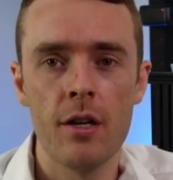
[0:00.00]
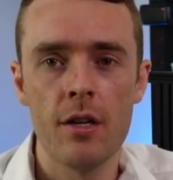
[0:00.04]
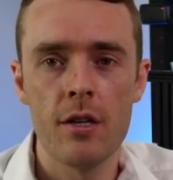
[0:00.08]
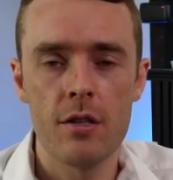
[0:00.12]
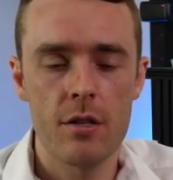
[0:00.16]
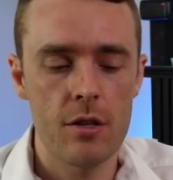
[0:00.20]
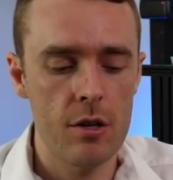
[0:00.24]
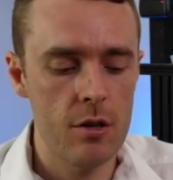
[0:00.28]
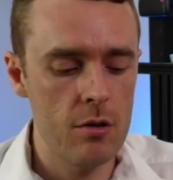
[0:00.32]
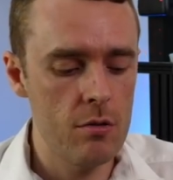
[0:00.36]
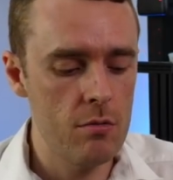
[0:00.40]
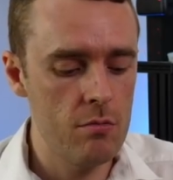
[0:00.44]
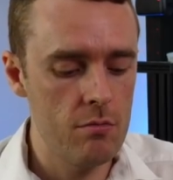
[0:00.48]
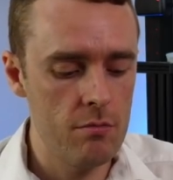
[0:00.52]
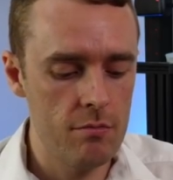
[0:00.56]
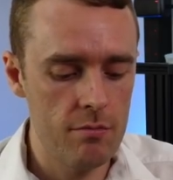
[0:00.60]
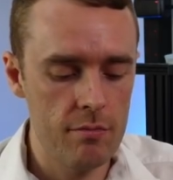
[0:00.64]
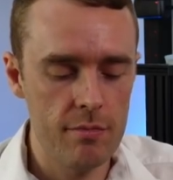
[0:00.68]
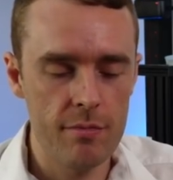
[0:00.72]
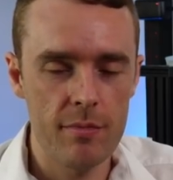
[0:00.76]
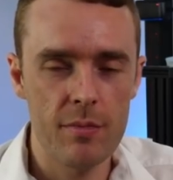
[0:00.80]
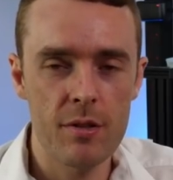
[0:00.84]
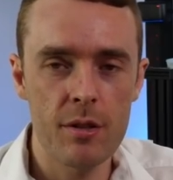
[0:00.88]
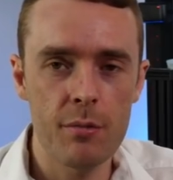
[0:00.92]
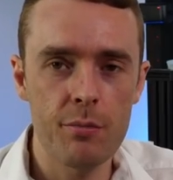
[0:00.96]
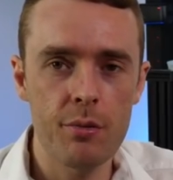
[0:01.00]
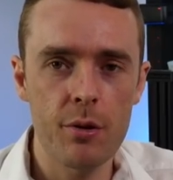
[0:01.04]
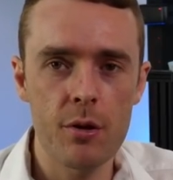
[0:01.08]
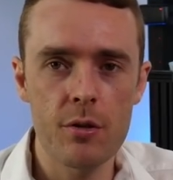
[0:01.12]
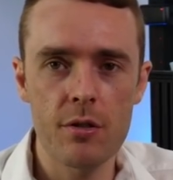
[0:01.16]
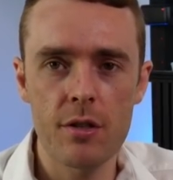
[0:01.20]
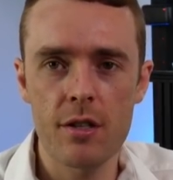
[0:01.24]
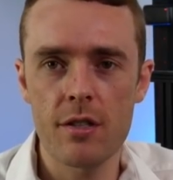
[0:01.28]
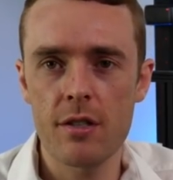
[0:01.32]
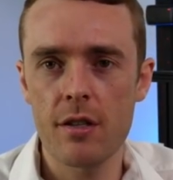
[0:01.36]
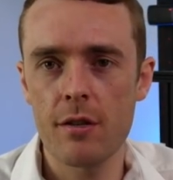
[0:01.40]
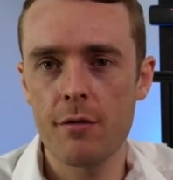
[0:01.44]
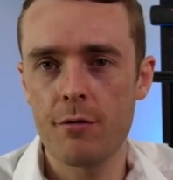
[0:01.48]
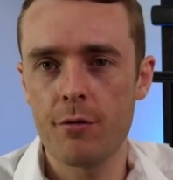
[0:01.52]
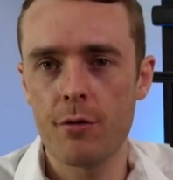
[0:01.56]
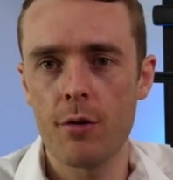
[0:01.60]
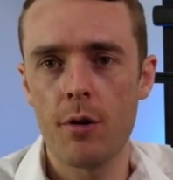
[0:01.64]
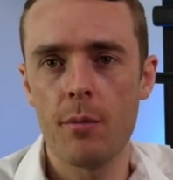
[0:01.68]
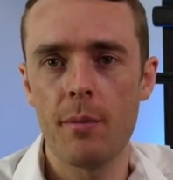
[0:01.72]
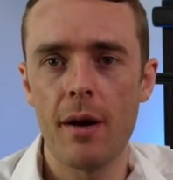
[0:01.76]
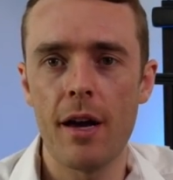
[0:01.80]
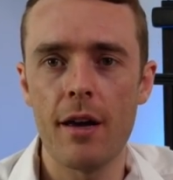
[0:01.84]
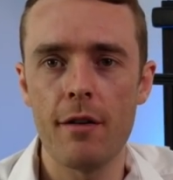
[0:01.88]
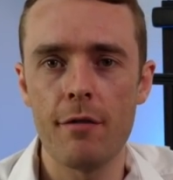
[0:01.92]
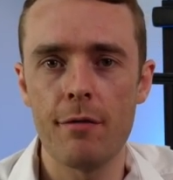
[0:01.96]
So some processing
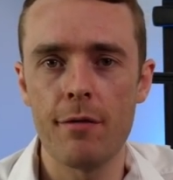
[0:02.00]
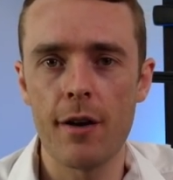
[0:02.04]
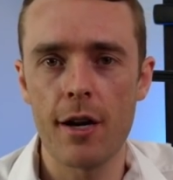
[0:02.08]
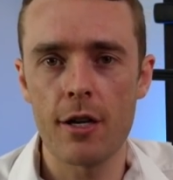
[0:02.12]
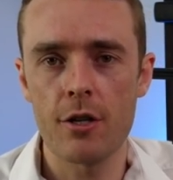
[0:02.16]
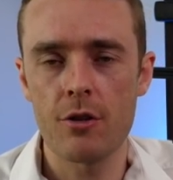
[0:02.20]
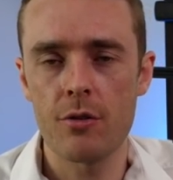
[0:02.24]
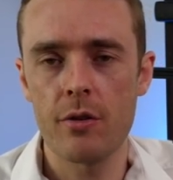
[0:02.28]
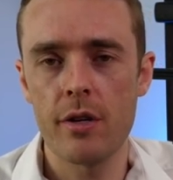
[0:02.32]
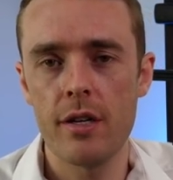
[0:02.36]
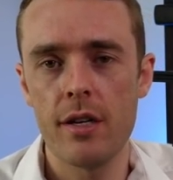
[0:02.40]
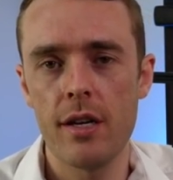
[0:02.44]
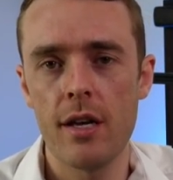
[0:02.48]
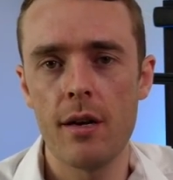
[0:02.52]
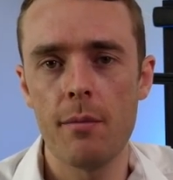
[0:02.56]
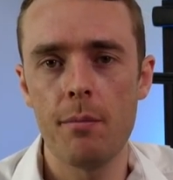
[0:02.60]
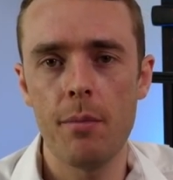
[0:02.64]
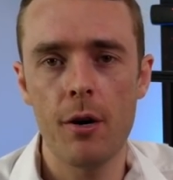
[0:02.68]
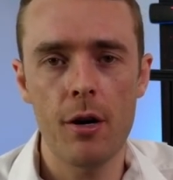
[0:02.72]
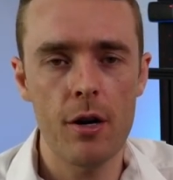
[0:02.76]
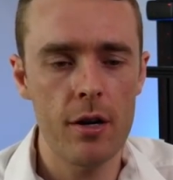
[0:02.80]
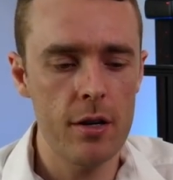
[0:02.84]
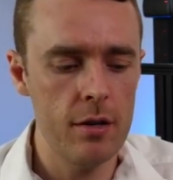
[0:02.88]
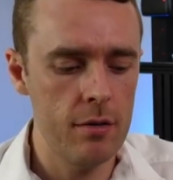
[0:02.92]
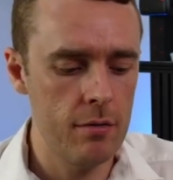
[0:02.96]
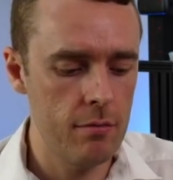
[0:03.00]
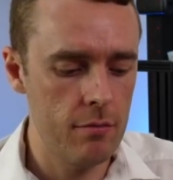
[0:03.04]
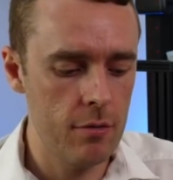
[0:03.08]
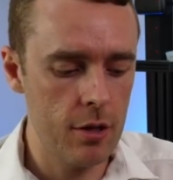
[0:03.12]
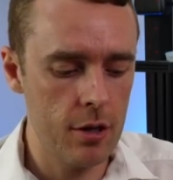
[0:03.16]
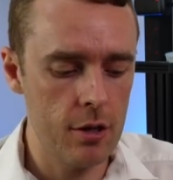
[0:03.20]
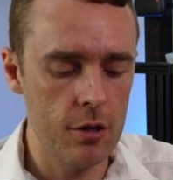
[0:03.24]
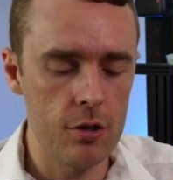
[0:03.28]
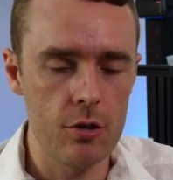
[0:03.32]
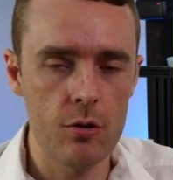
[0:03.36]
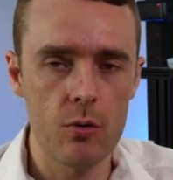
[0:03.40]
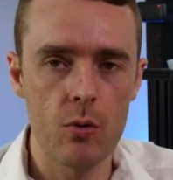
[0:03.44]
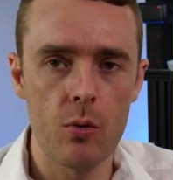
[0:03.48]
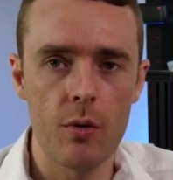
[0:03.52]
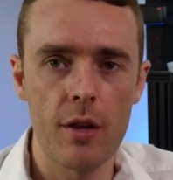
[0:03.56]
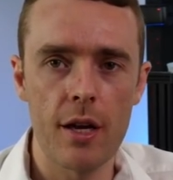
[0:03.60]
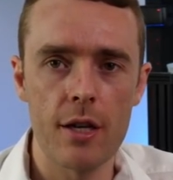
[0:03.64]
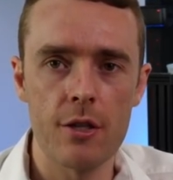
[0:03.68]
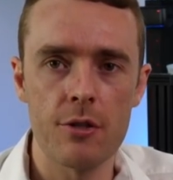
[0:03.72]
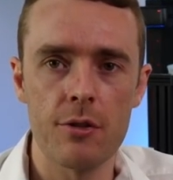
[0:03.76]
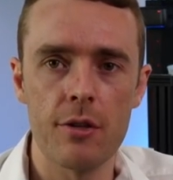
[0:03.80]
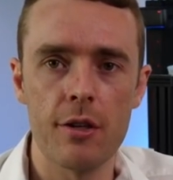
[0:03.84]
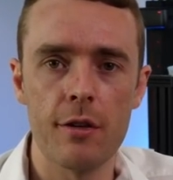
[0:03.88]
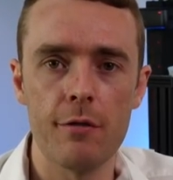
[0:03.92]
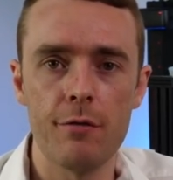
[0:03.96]
from a factory nearby that can do all that
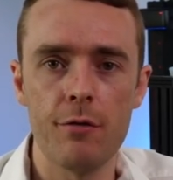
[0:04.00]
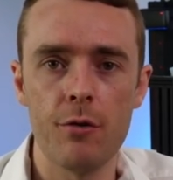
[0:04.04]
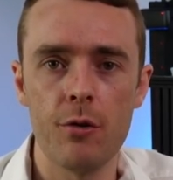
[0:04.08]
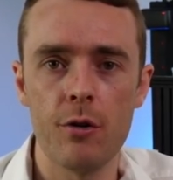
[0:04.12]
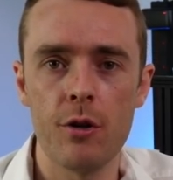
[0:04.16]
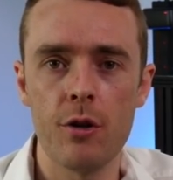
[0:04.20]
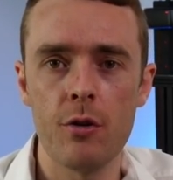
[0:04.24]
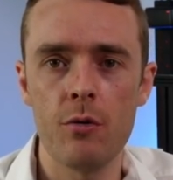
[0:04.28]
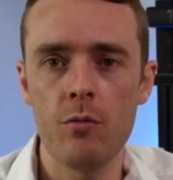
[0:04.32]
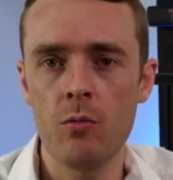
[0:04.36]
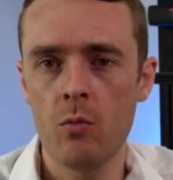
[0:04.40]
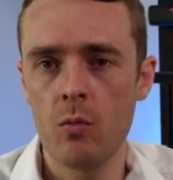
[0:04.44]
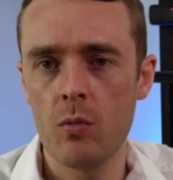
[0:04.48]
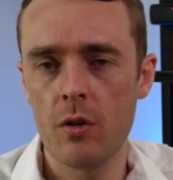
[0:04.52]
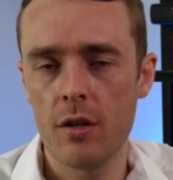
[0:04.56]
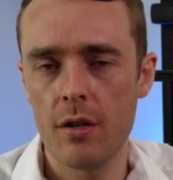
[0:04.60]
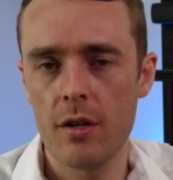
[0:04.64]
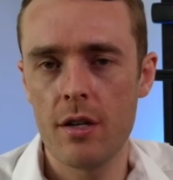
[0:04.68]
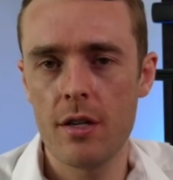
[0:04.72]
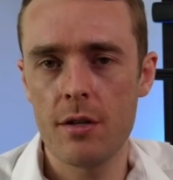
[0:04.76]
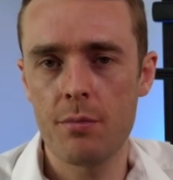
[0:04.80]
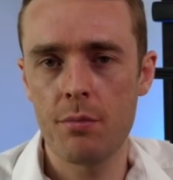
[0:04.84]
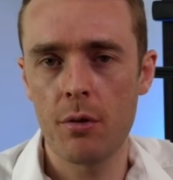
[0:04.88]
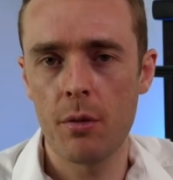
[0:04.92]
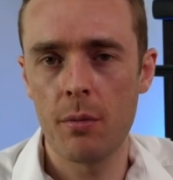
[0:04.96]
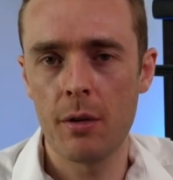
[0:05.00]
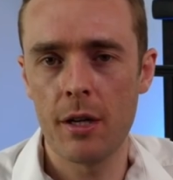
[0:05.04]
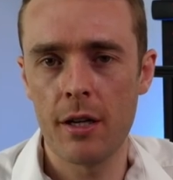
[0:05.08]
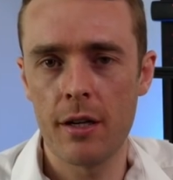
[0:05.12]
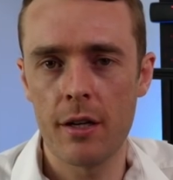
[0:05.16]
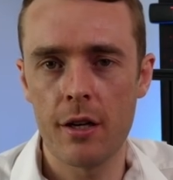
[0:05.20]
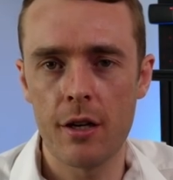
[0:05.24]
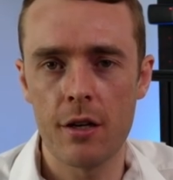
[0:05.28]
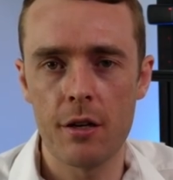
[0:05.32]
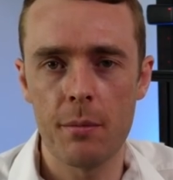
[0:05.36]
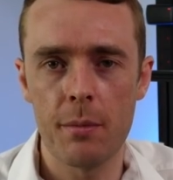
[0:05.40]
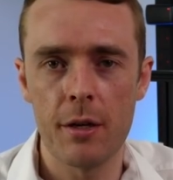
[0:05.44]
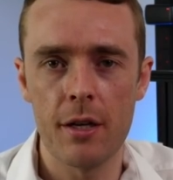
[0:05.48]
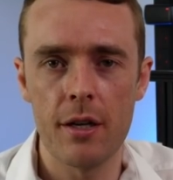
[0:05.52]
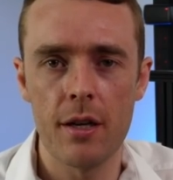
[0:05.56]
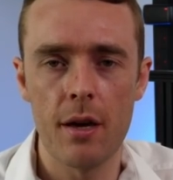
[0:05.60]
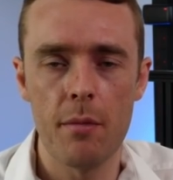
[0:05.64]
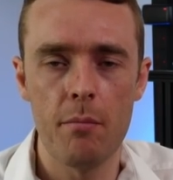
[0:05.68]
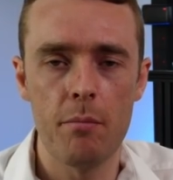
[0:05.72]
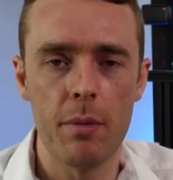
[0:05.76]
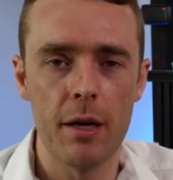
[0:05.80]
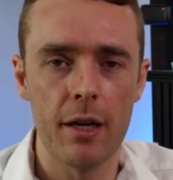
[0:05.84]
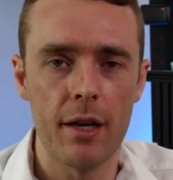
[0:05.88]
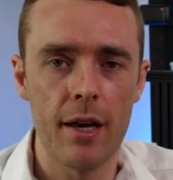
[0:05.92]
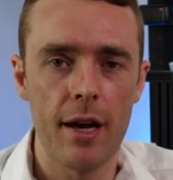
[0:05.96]
drilling for you is probably going to be a
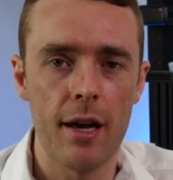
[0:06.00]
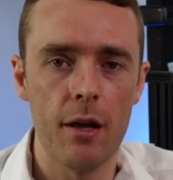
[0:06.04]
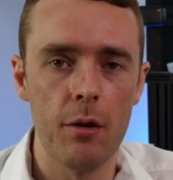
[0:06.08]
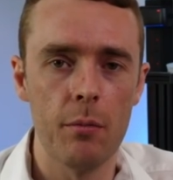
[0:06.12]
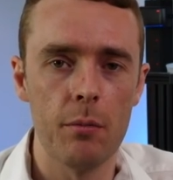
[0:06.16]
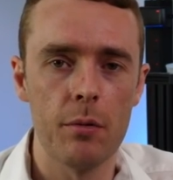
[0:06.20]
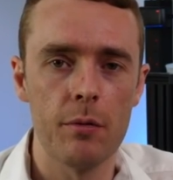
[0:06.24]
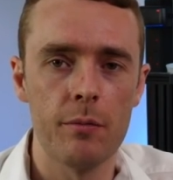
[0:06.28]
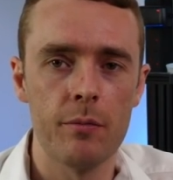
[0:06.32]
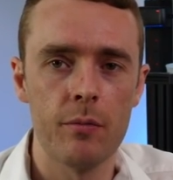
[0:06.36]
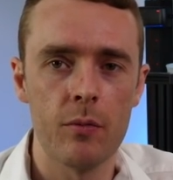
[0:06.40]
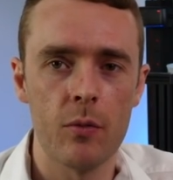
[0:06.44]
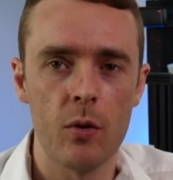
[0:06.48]
big help.